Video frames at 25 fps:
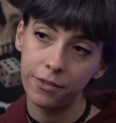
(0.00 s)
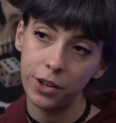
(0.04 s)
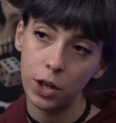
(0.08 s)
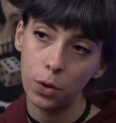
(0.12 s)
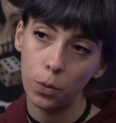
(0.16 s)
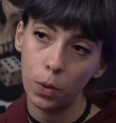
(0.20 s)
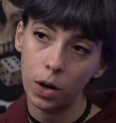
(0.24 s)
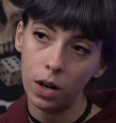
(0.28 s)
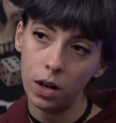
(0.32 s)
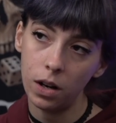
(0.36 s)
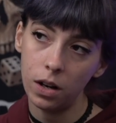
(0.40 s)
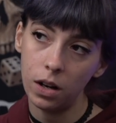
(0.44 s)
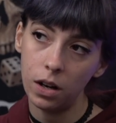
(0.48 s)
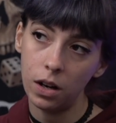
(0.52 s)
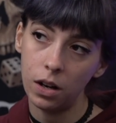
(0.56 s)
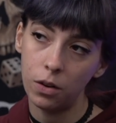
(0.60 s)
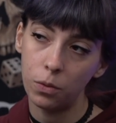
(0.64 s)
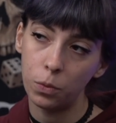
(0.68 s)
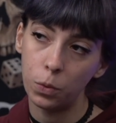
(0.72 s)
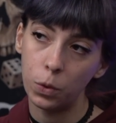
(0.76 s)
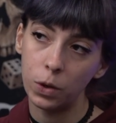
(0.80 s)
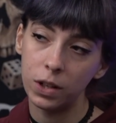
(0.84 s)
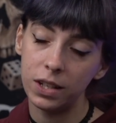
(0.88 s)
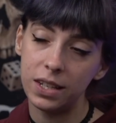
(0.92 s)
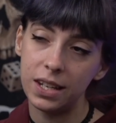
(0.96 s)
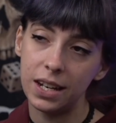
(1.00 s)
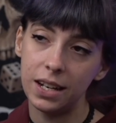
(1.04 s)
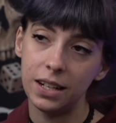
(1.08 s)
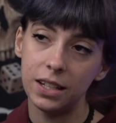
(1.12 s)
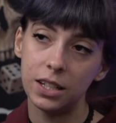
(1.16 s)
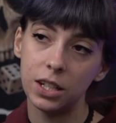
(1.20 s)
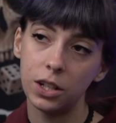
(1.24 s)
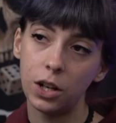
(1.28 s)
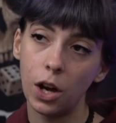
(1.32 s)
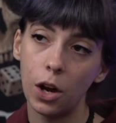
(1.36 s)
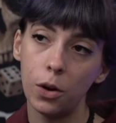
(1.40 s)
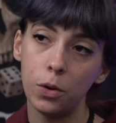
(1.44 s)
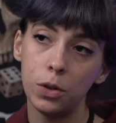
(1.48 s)
you are wanting
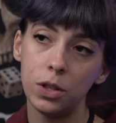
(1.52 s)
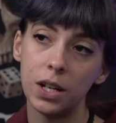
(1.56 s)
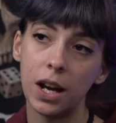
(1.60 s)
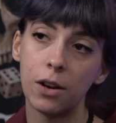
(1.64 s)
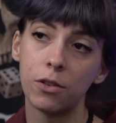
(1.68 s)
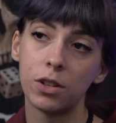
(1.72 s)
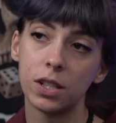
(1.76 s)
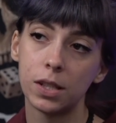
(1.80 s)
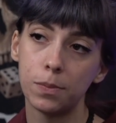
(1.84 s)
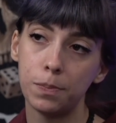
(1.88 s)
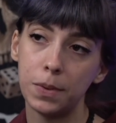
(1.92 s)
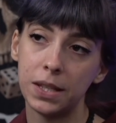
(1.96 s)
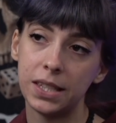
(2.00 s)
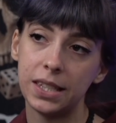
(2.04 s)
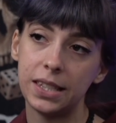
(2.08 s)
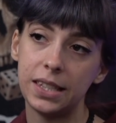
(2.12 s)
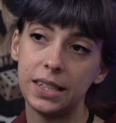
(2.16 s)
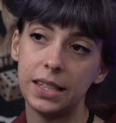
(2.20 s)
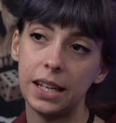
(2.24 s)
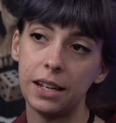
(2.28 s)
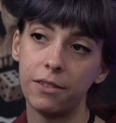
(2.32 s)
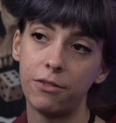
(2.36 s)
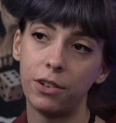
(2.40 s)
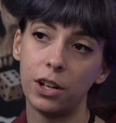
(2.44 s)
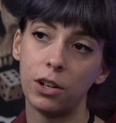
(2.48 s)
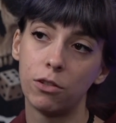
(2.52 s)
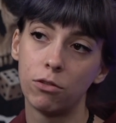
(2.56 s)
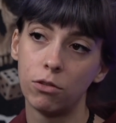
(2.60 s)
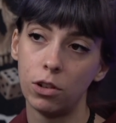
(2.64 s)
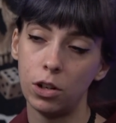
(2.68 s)
to go down a specific